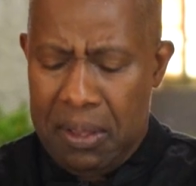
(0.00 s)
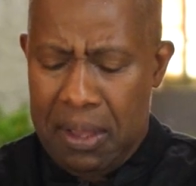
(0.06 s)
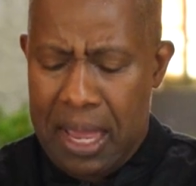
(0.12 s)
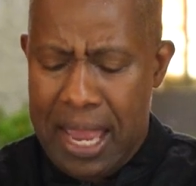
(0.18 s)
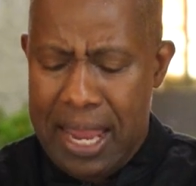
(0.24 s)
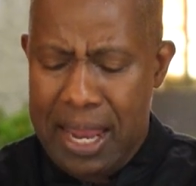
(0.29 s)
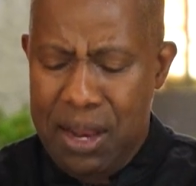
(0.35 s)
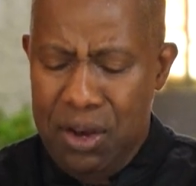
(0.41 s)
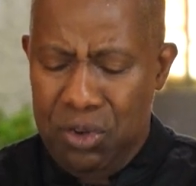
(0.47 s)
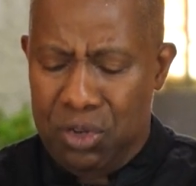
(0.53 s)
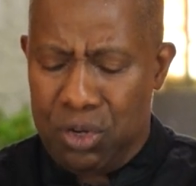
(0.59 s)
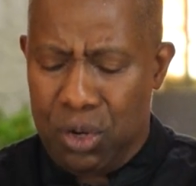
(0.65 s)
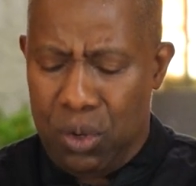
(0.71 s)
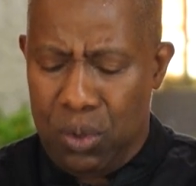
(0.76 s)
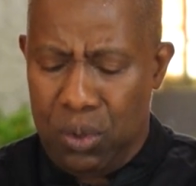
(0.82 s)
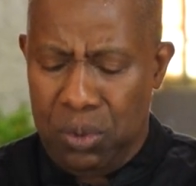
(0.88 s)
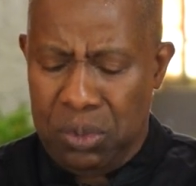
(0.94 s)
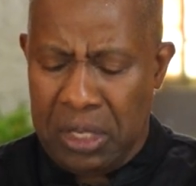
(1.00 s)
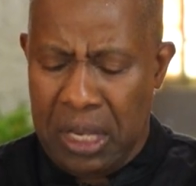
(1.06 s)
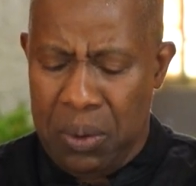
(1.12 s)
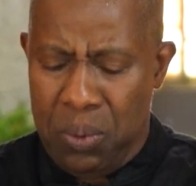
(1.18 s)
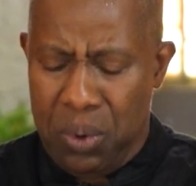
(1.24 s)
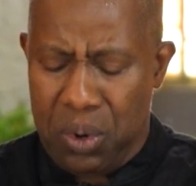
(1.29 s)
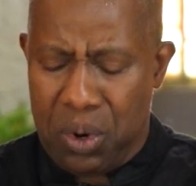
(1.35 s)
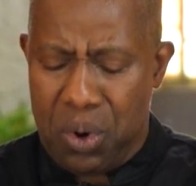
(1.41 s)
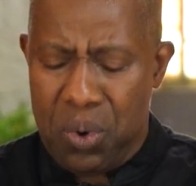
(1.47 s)
angels. They
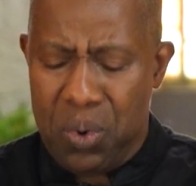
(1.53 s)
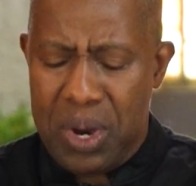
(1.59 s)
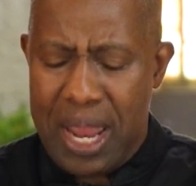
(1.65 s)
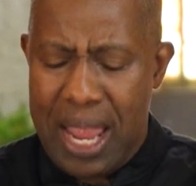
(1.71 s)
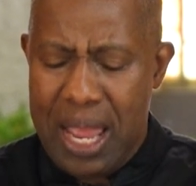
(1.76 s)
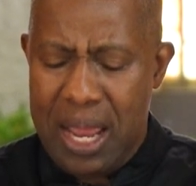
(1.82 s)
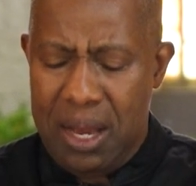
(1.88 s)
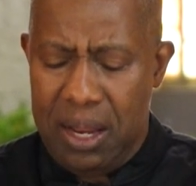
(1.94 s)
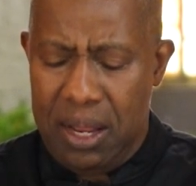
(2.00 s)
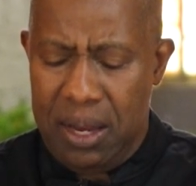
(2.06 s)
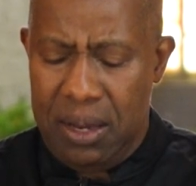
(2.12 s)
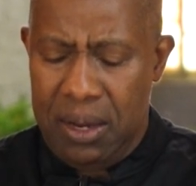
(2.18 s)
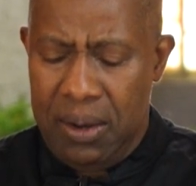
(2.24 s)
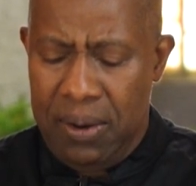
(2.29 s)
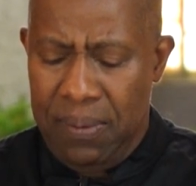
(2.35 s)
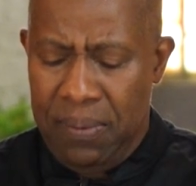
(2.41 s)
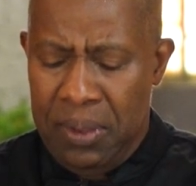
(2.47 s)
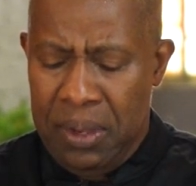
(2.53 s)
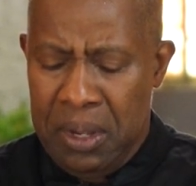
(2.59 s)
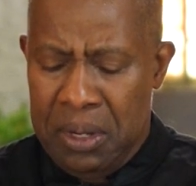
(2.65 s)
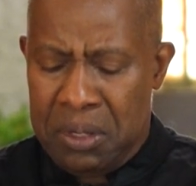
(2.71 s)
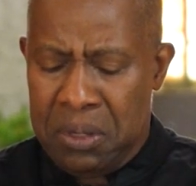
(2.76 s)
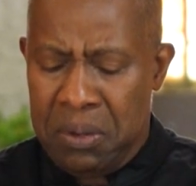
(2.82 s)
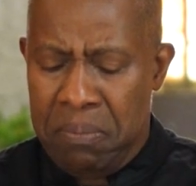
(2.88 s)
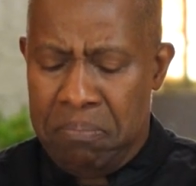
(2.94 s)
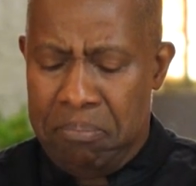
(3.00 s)
were created
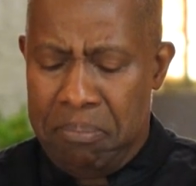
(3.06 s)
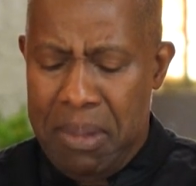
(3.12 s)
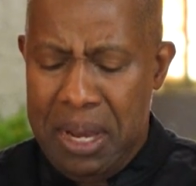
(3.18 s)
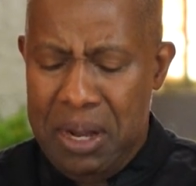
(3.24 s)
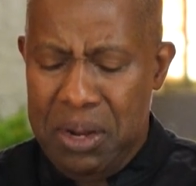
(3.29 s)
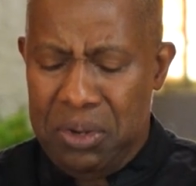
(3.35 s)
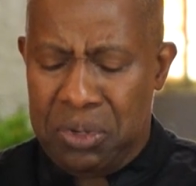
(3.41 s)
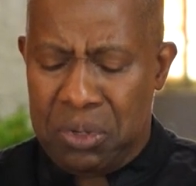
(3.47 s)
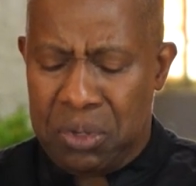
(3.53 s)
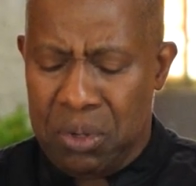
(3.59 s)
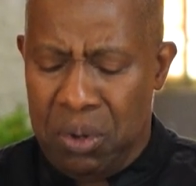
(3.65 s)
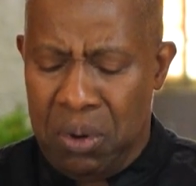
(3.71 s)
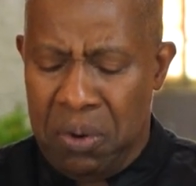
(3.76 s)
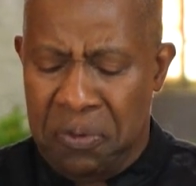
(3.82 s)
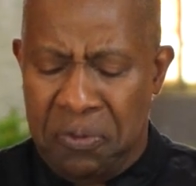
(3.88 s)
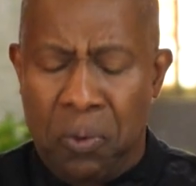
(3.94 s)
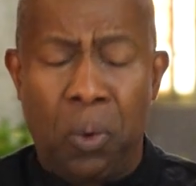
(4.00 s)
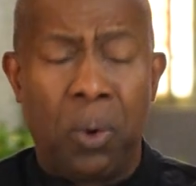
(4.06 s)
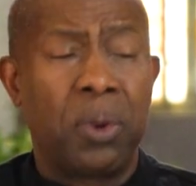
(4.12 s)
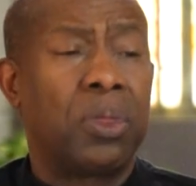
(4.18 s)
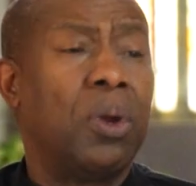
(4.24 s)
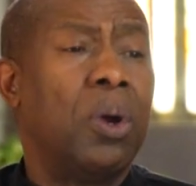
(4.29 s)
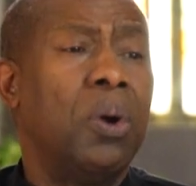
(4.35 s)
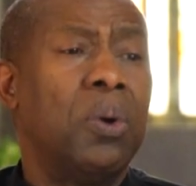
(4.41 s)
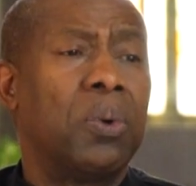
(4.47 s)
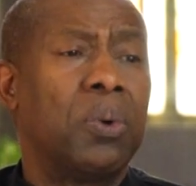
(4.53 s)
to minister for
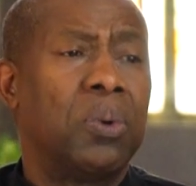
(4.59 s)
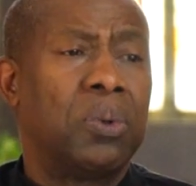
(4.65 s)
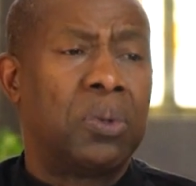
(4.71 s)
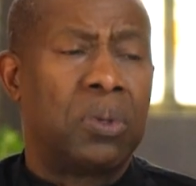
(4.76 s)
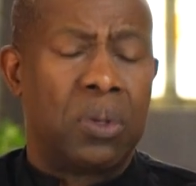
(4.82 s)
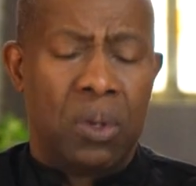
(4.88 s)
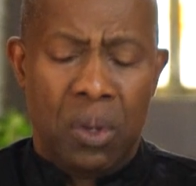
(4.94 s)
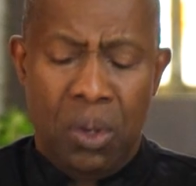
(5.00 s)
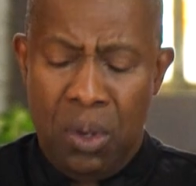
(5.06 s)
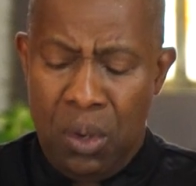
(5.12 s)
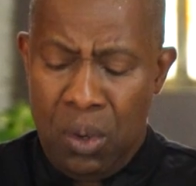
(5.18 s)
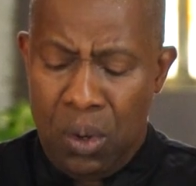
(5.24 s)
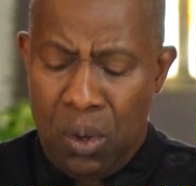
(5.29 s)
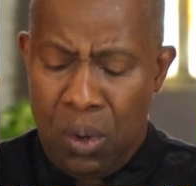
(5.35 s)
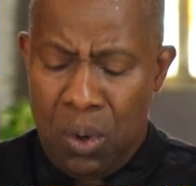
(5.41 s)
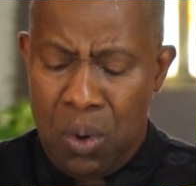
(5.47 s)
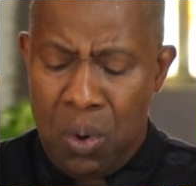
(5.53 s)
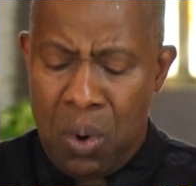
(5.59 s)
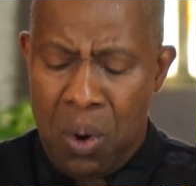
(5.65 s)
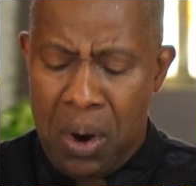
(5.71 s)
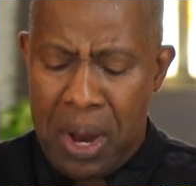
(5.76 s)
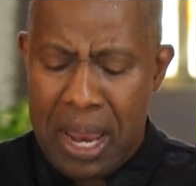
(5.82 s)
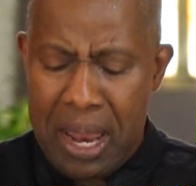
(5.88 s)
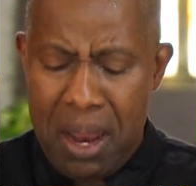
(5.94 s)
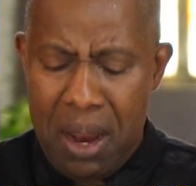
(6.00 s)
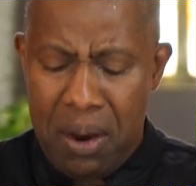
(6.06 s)
those who are
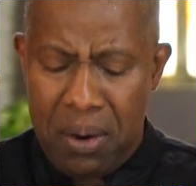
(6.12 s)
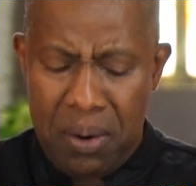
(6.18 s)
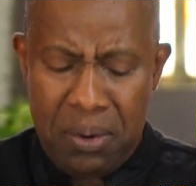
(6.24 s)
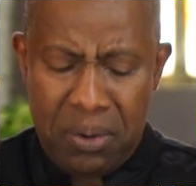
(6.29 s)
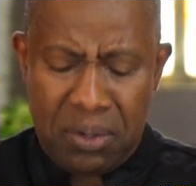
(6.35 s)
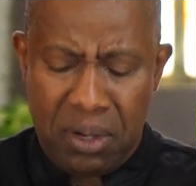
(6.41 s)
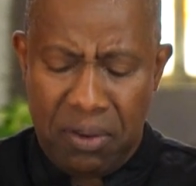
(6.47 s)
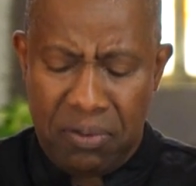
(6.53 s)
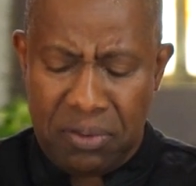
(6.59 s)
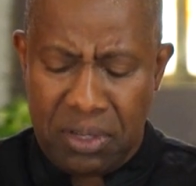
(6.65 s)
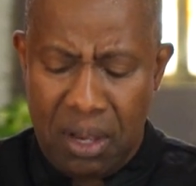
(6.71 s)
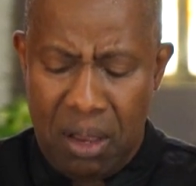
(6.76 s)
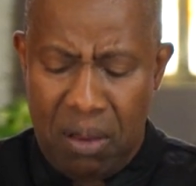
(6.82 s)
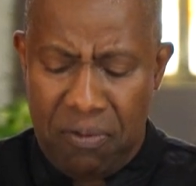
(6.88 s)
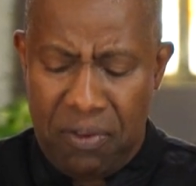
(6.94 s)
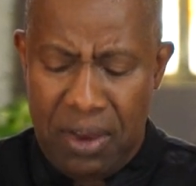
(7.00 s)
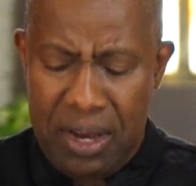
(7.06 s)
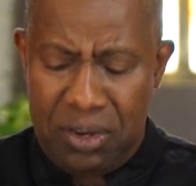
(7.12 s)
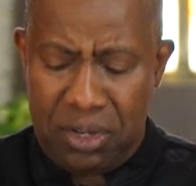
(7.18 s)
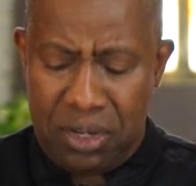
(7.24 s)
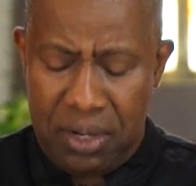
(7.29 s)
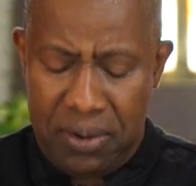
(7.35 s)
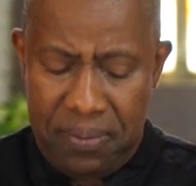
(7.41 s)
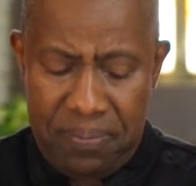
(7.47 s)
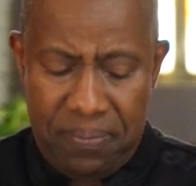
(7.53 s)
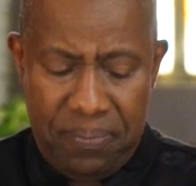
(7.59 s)
heirs of salvation,
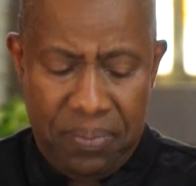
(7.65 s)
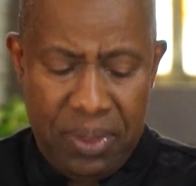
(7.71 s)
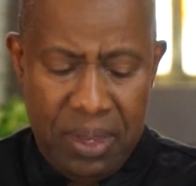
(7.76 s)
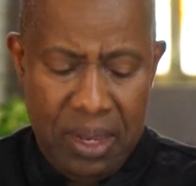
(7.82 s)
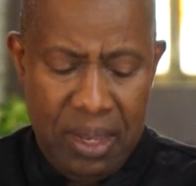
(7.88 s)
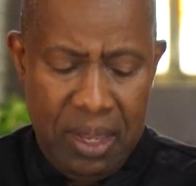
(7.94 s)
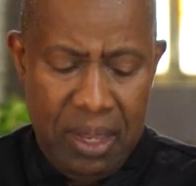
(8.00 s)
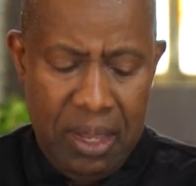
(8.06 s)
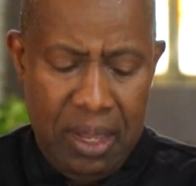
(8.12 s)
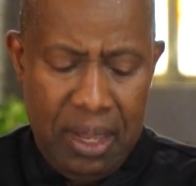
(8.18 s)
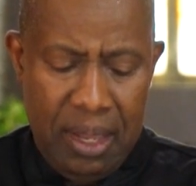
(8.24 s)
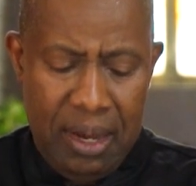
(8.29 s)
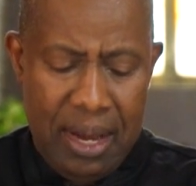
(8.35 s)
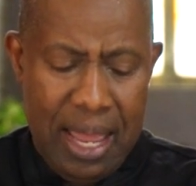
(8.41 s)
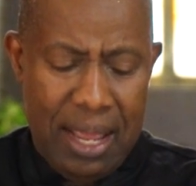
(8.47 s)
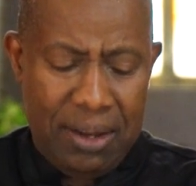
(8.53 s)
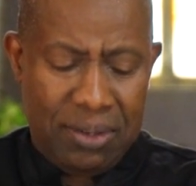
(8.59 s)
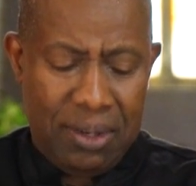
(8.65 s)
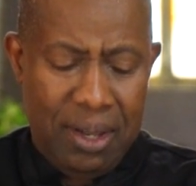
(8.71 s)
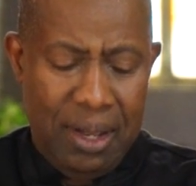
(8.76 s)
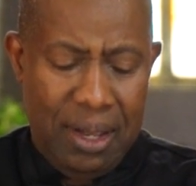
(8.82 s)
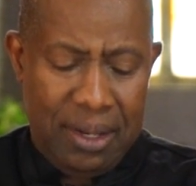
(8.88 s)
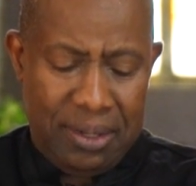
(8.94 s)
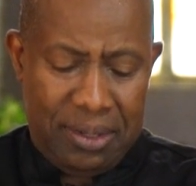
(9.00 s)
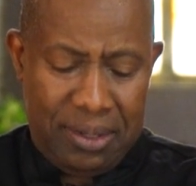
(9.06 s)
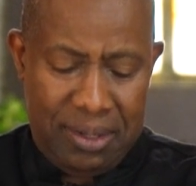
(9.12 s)
and that's
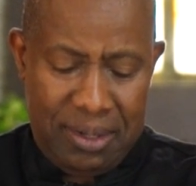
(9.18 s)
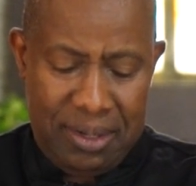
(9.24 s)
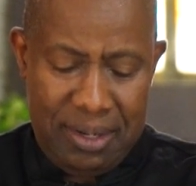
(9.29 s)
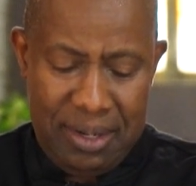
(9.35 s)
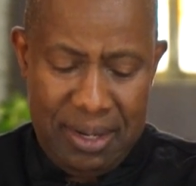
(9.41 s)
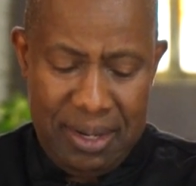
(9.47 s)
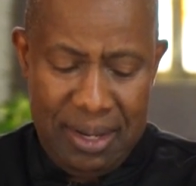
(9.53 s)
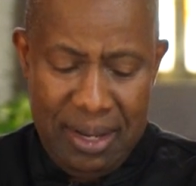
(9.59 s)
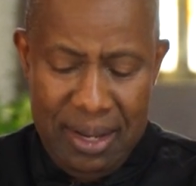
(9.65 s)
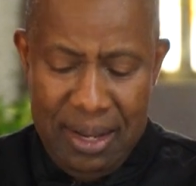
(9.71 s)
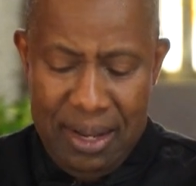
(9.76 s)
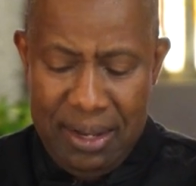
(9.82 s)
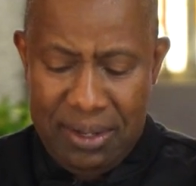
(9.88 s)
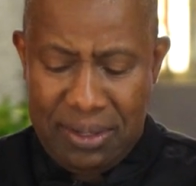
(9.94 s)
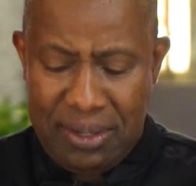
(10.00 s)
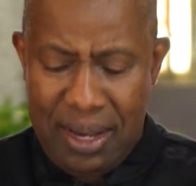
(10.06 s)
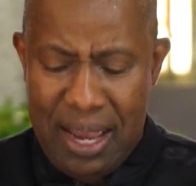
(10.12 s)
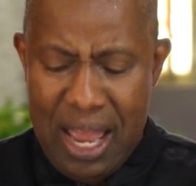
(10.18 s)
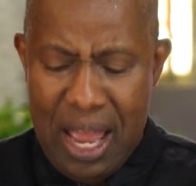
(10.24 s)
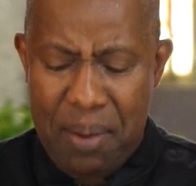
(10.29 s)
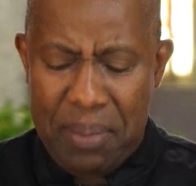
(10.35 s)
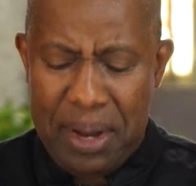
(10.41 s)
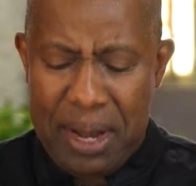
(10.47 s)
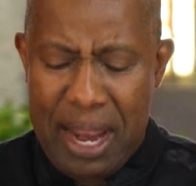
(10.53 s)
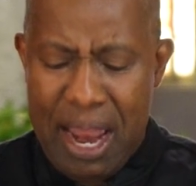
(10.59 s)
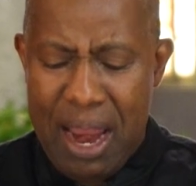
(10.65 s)
us. Say, I'm
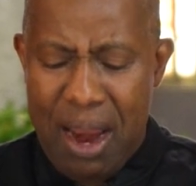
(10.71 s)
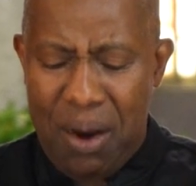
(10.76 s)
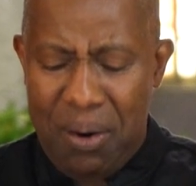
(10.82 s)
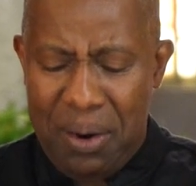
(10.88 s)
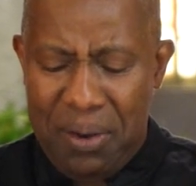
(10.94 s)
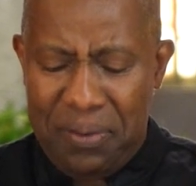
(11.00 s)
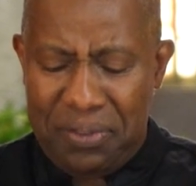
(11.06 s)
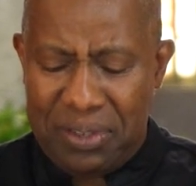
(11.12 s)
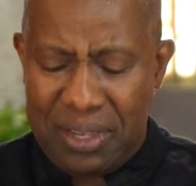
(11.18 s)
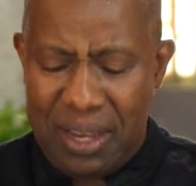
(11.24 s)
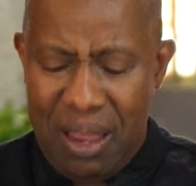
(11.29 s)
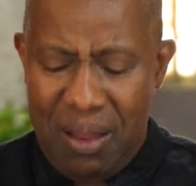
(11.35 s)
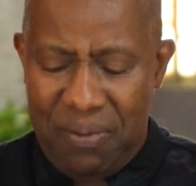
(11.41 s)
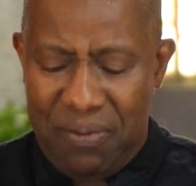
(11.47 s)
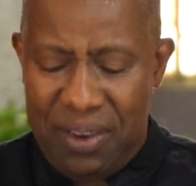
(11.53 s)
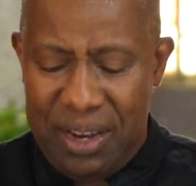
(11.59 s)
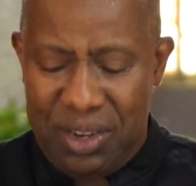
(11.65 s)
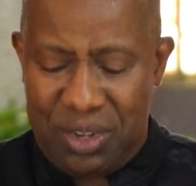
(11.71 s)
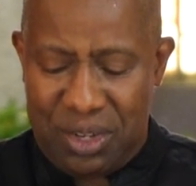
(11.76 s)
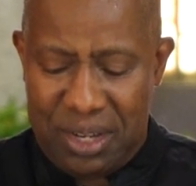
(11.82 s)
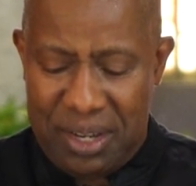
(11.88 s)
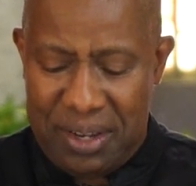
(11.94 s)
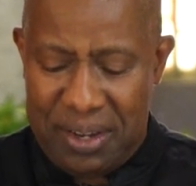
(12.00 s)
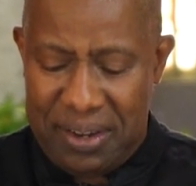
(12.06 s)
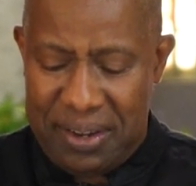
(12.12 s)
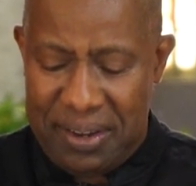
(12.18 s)
an heir of salvation.